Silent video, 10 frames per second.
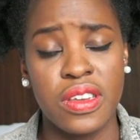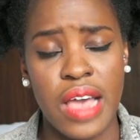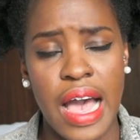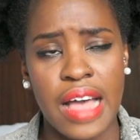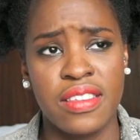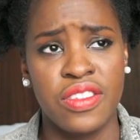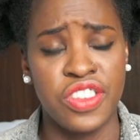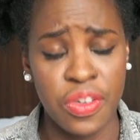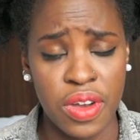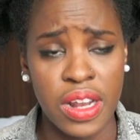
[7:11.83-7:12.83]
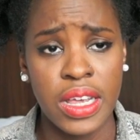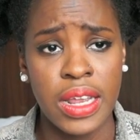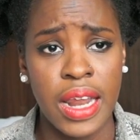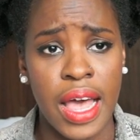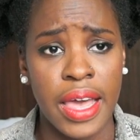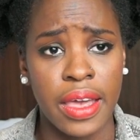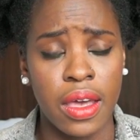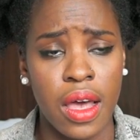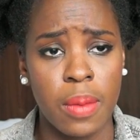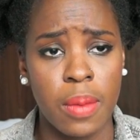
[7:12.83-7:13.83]
are generally like
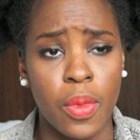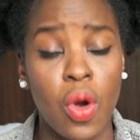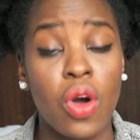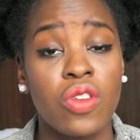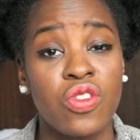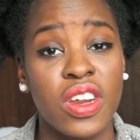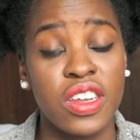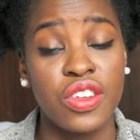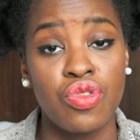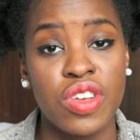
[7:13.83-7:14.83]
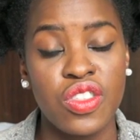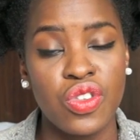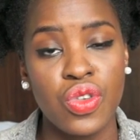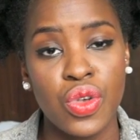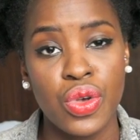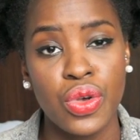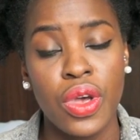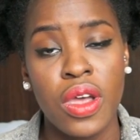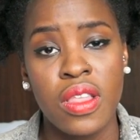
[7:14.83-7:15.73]
contradictory to